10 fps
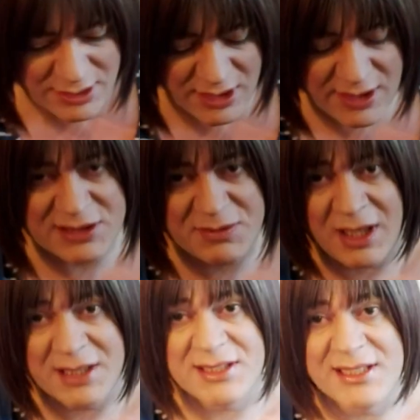it's
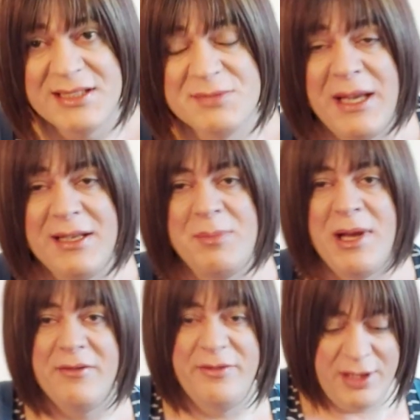like I said, it is mainly
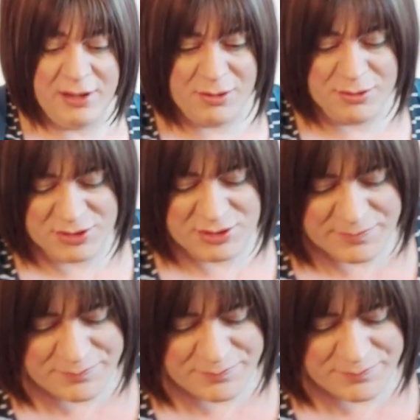about vehicles,